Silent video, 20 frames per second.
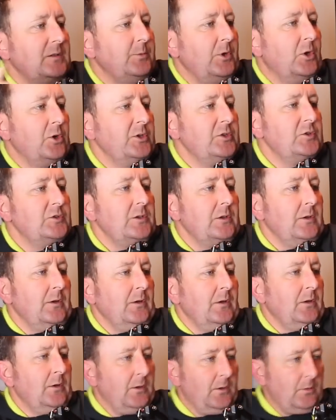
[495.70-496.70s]
to be honest,
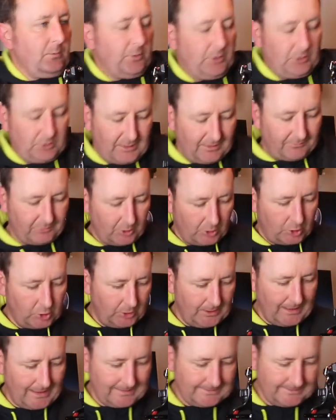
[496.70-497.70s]
but it'll give you a
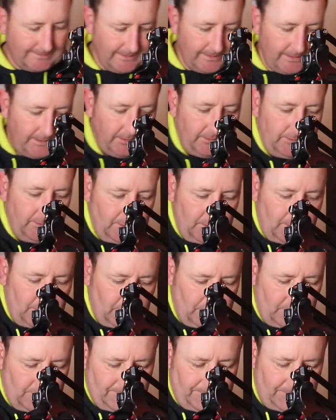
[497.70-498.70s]
good idea
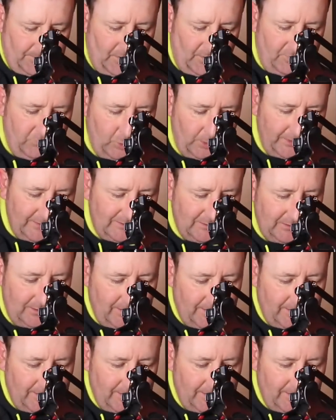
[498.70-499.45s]
of what it's